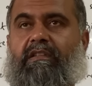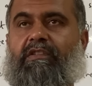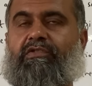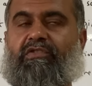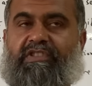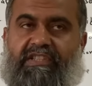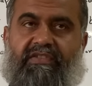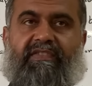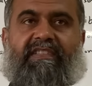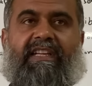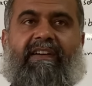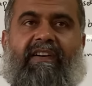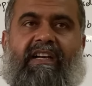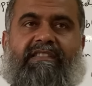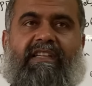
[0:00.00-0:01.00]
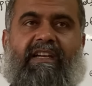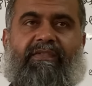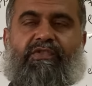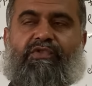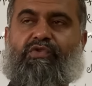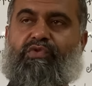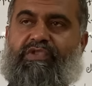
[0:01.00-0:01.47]
So this was
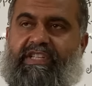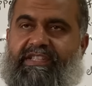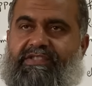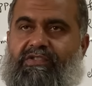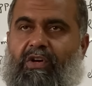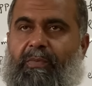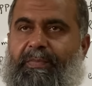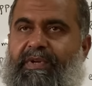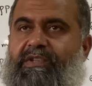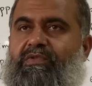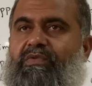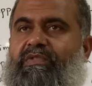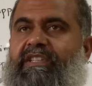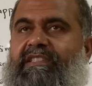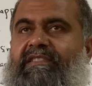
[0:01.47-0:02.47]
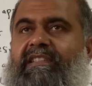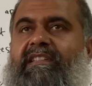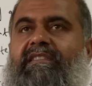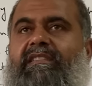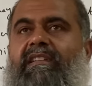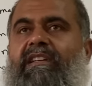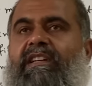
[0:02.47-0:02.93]
our today's topic to
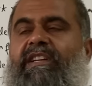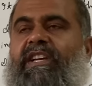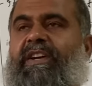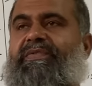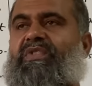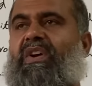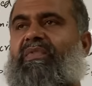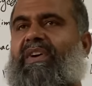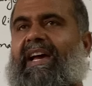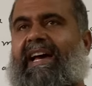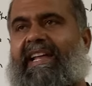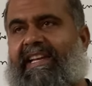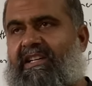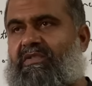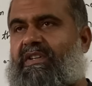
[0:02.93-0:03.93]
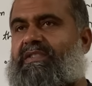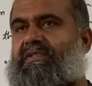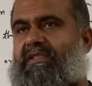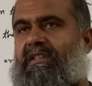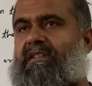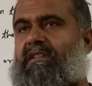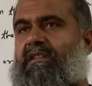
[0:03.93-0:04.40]
discuss. If you have any
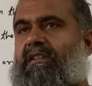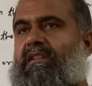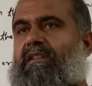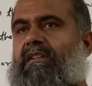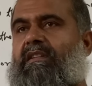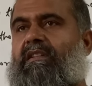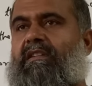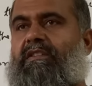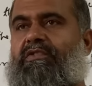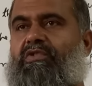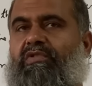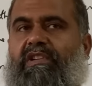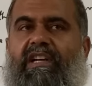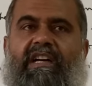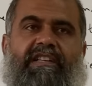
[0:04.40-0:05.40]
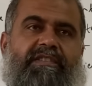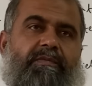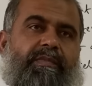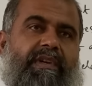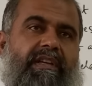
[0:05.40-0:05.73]
question, you can ask me.